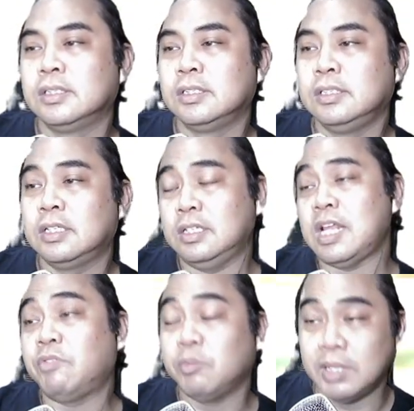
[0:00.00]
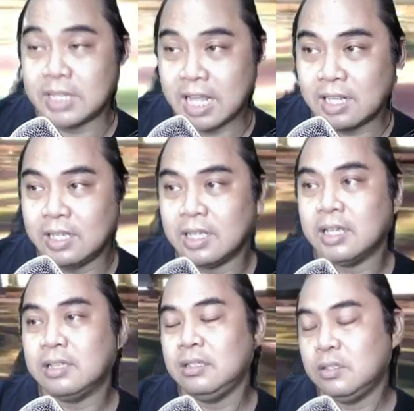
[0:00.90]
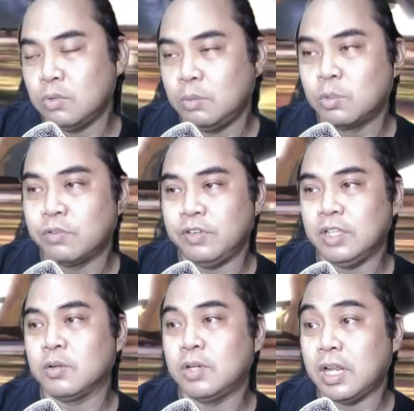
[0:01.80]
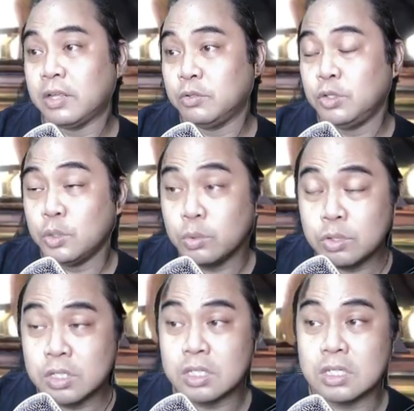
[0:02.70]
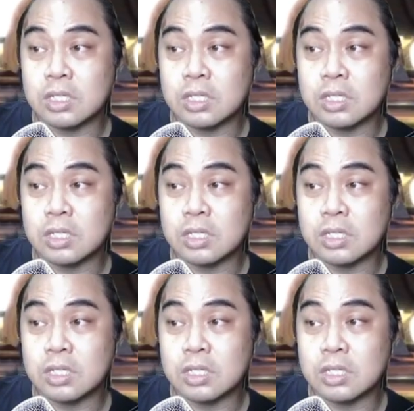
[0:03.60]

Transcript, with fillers: Doesn't have to be Talia. At least one more Fate Core that I could use,